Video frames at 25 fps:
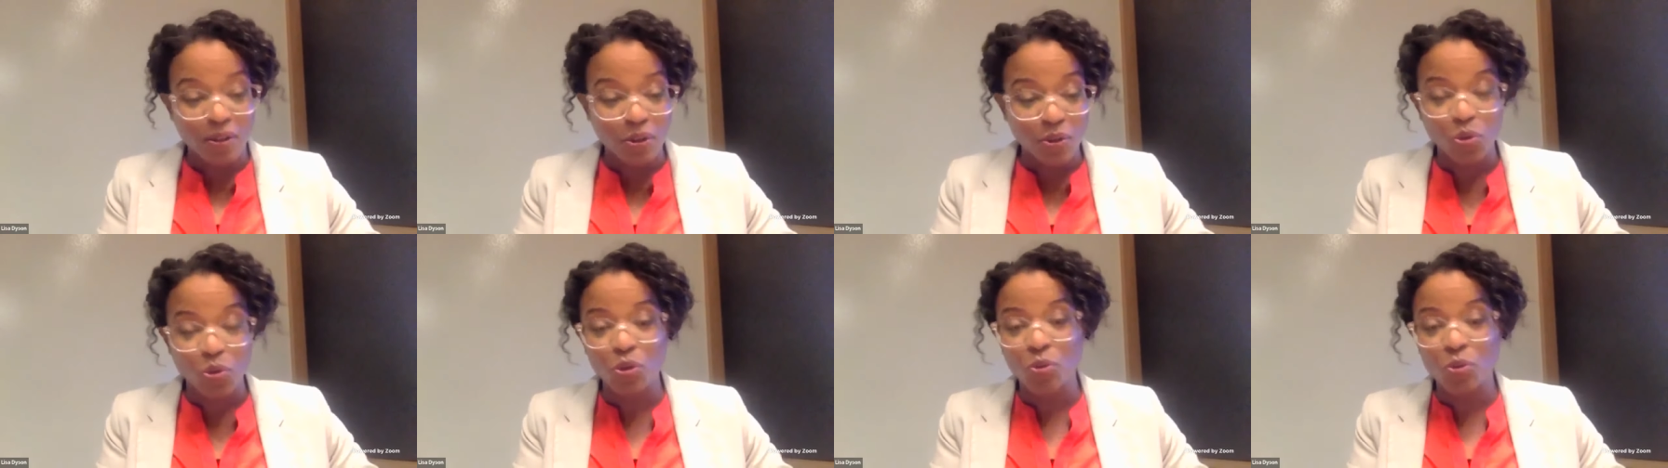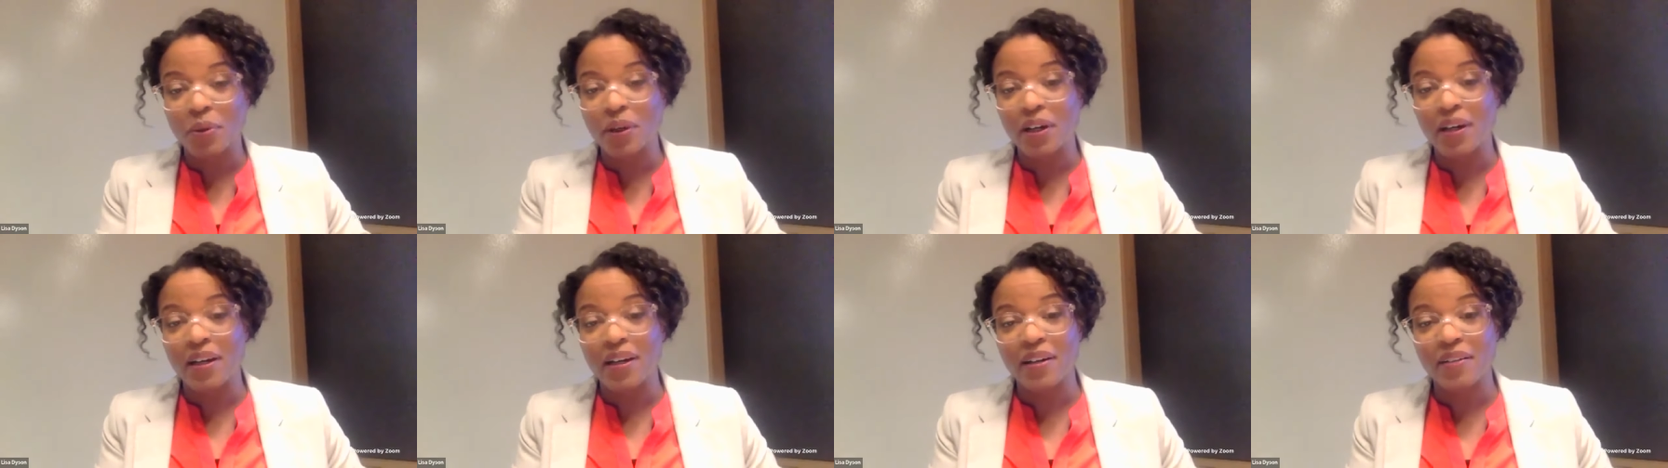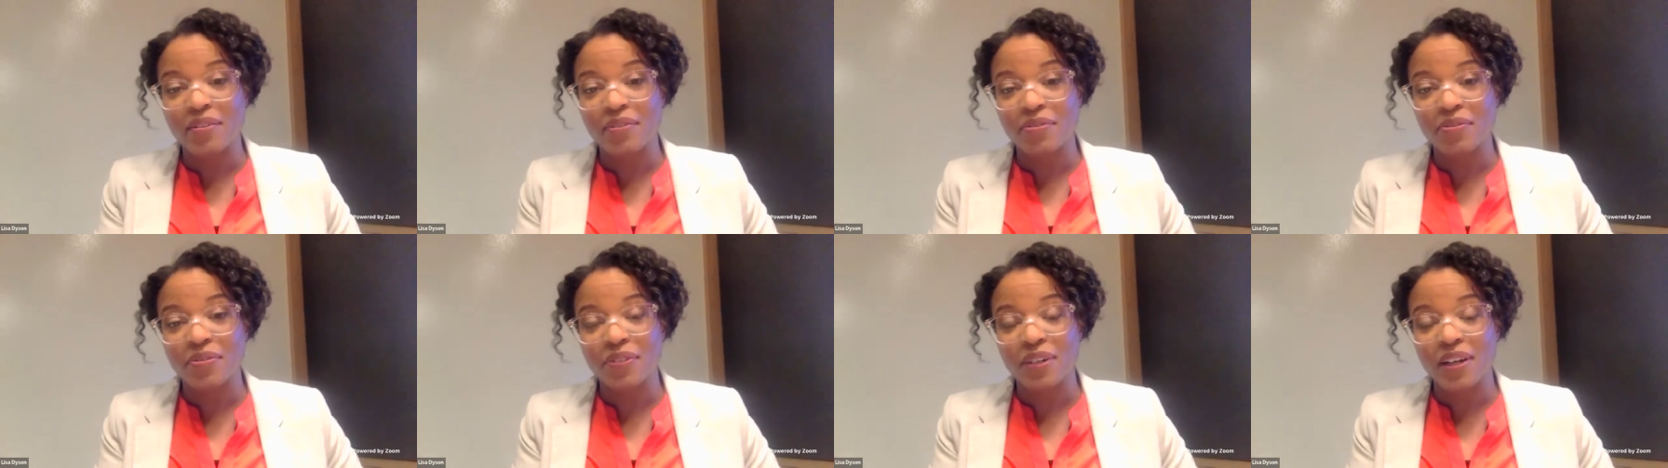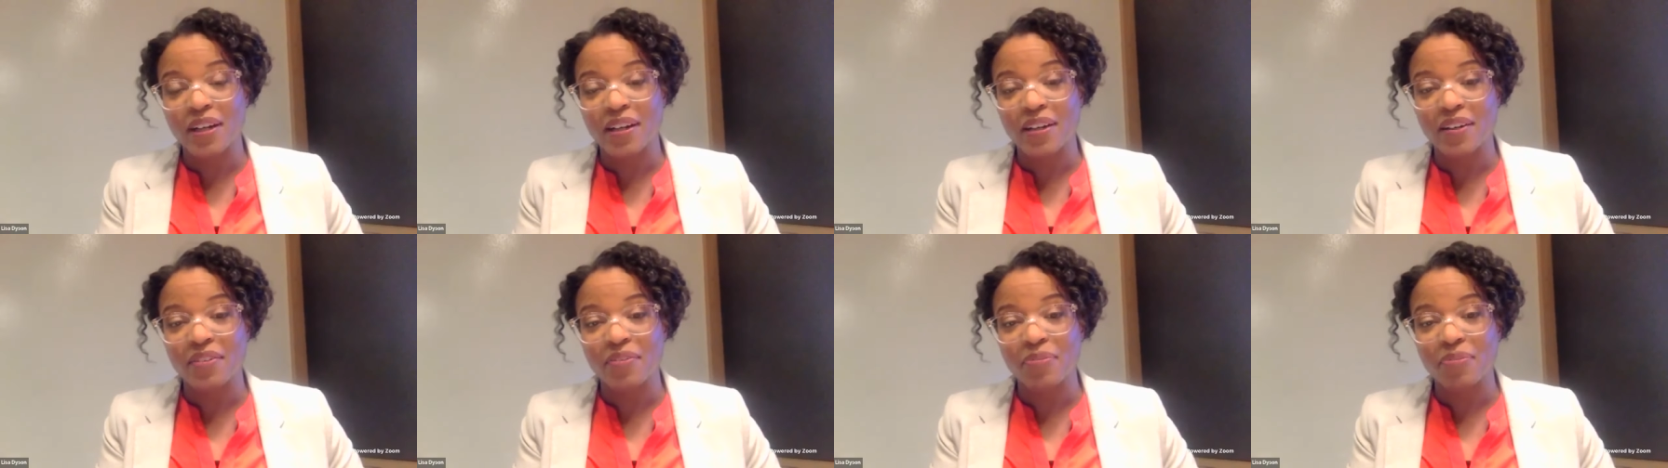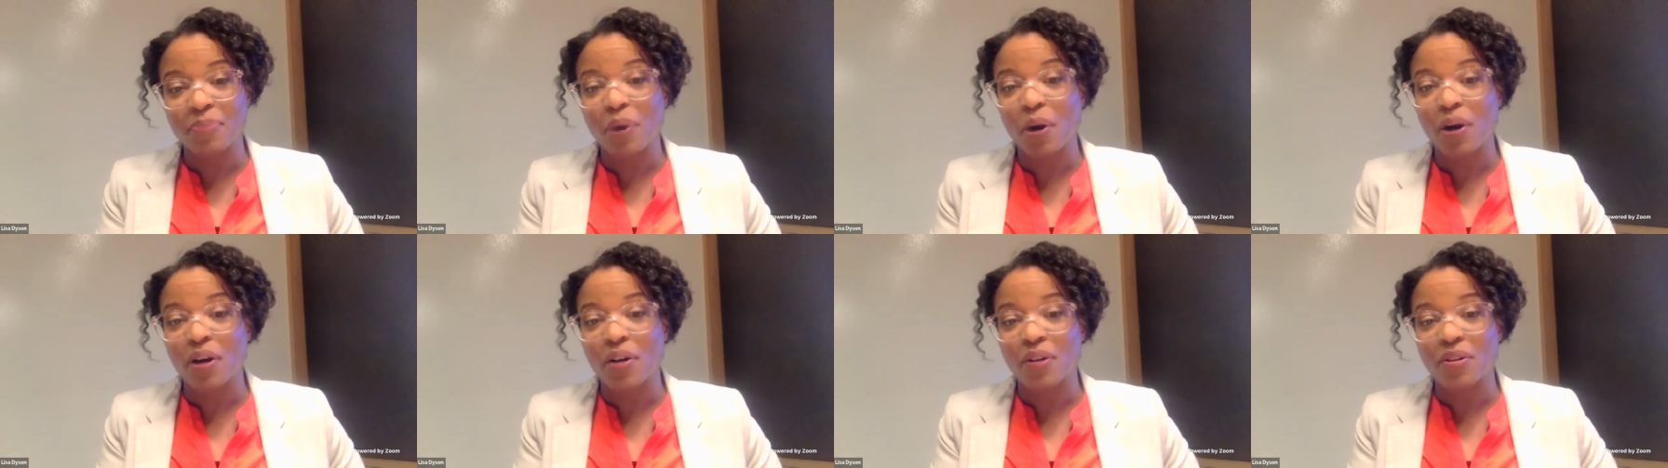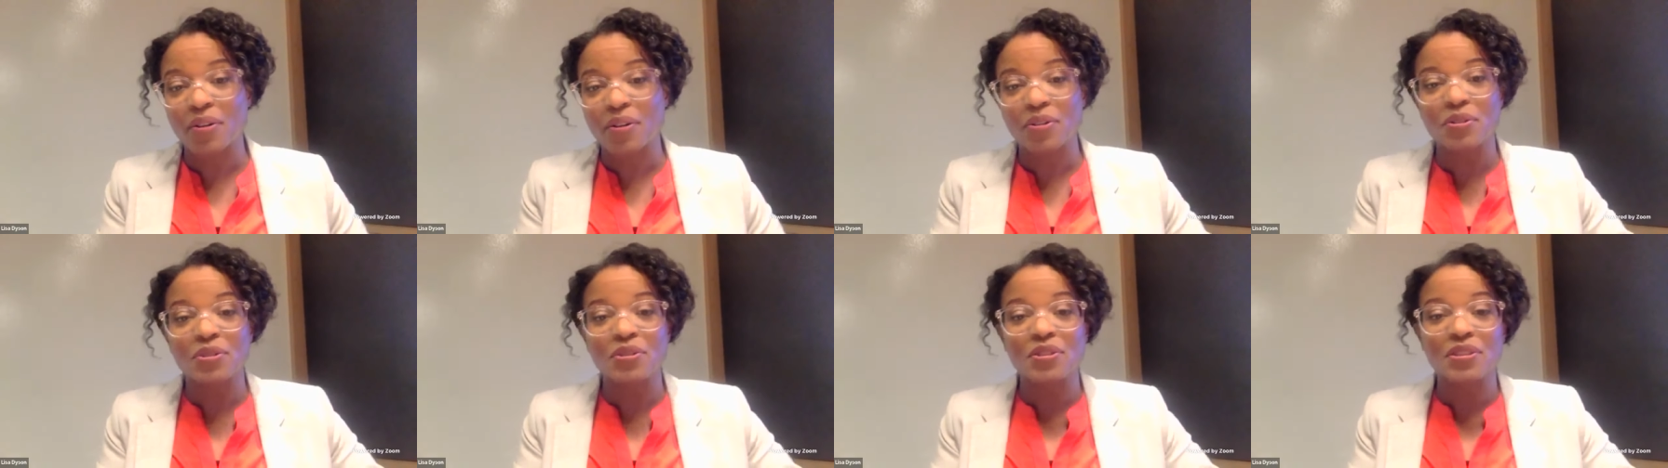group of, of
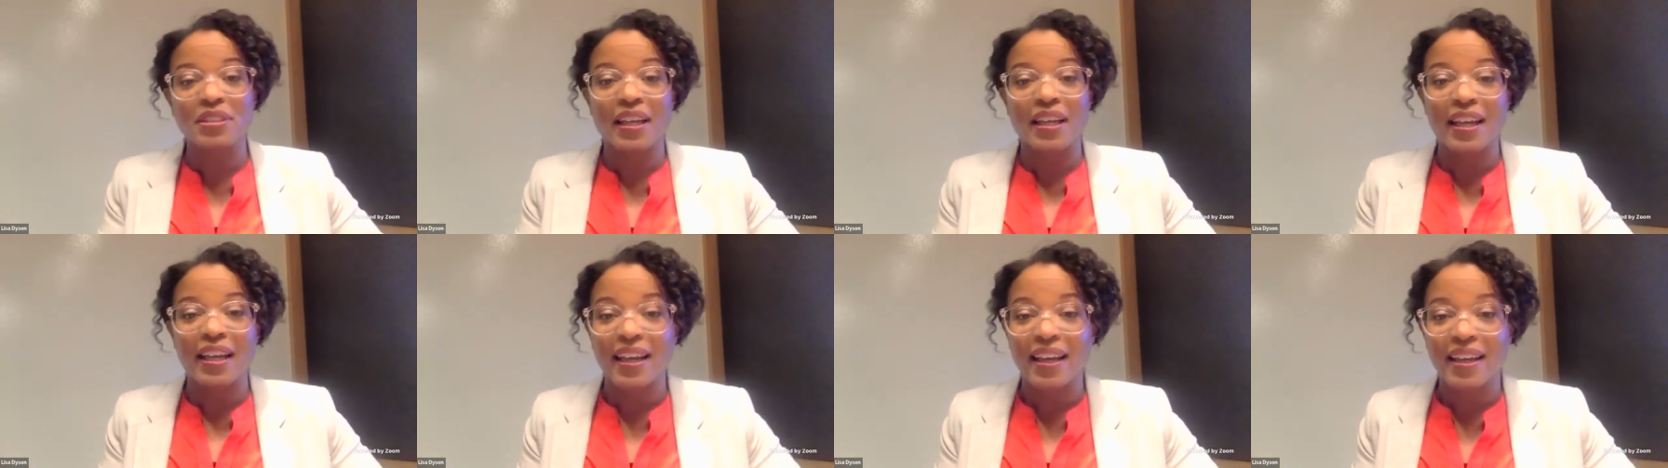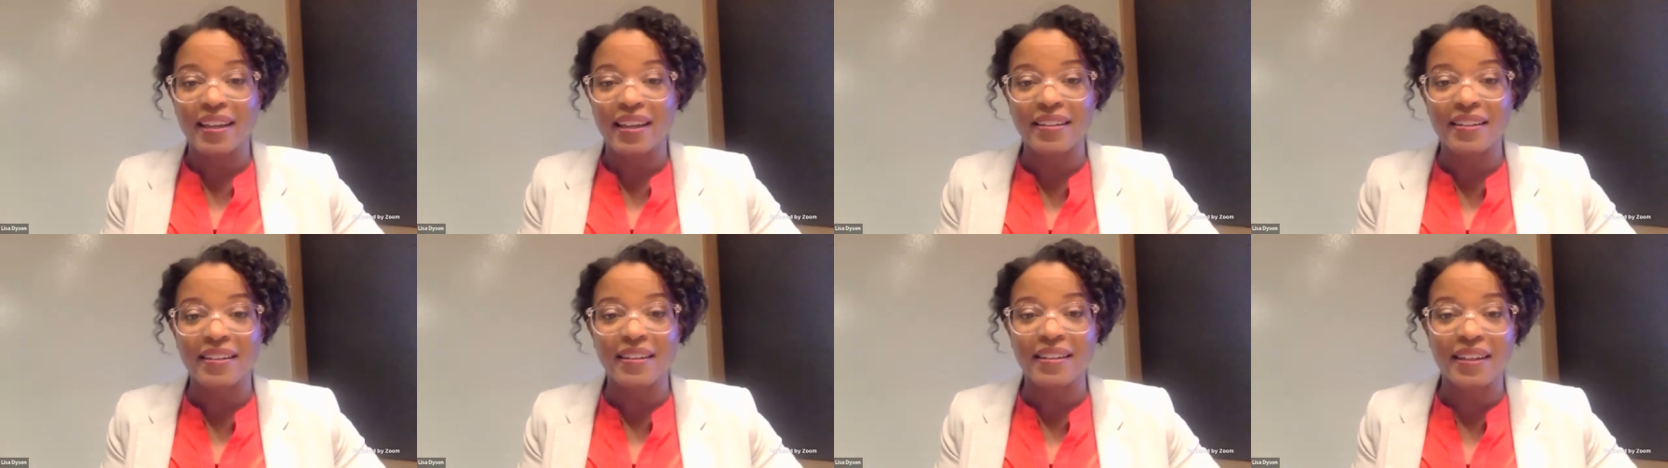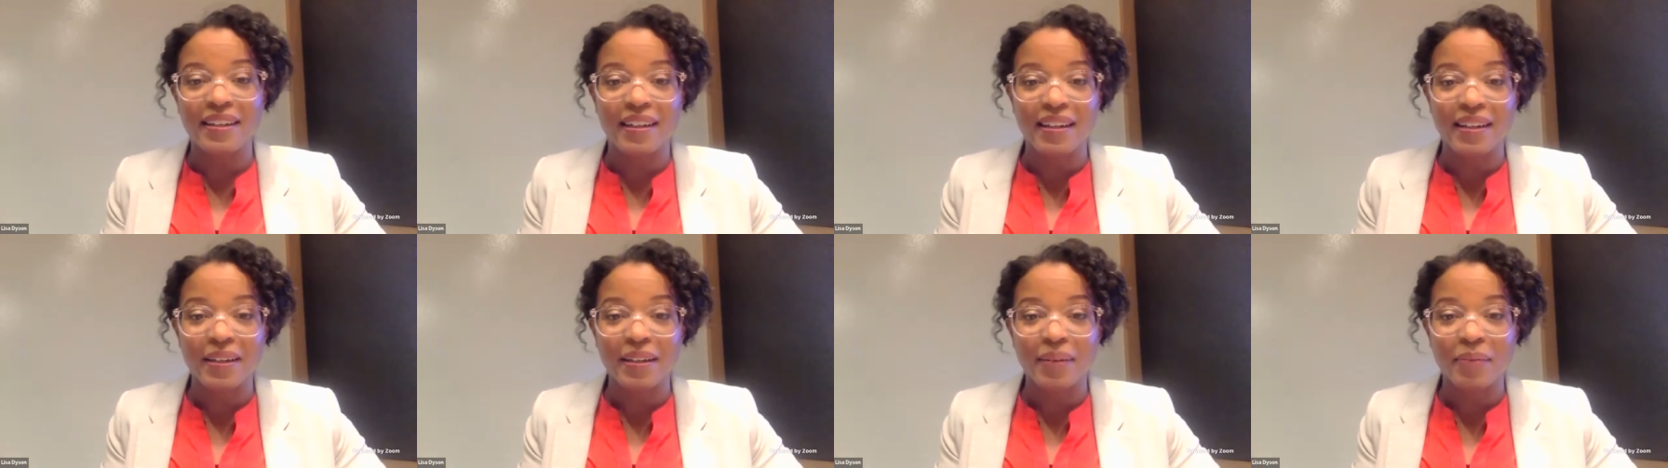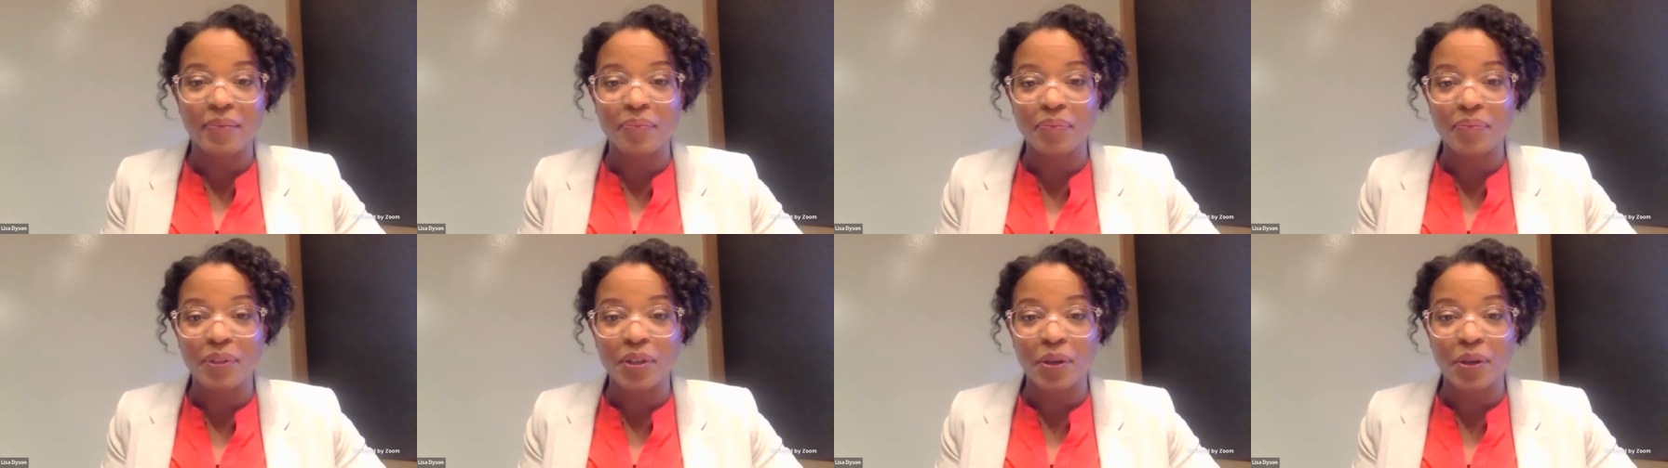partners and um,